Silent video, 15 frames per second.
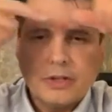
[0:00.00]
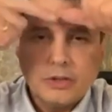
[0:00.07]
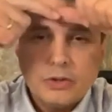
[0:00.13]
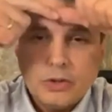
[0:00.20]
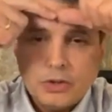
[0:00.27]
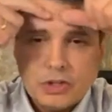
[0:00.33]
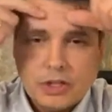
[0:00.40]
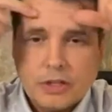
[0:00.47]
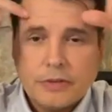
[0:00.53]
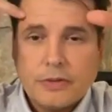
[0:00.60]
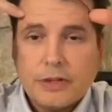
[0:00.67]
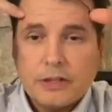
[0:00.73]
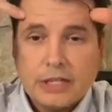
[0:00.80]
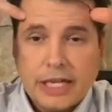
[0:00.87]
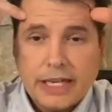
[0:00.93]
They're using their
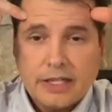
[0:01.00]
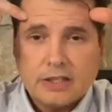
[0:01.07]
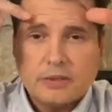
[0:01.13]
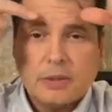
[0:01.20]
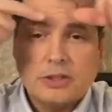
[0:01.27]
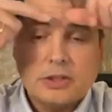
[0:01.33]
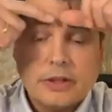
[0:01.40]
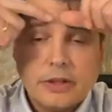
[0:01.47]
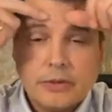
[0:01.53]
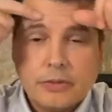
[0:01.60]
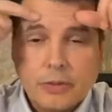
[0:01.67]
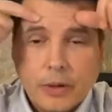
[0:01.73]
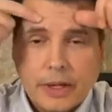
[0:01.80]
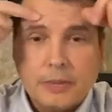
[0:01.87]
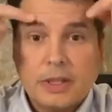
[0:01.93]
frontalis muscle, their
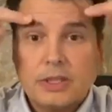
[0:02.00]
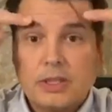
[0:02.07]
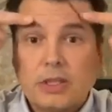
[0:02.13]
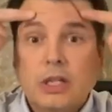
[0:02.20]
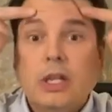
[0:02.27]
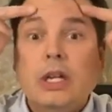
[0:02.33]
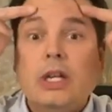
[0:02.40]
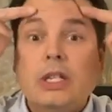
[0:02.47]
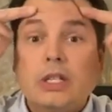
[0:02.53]
forehead muscle,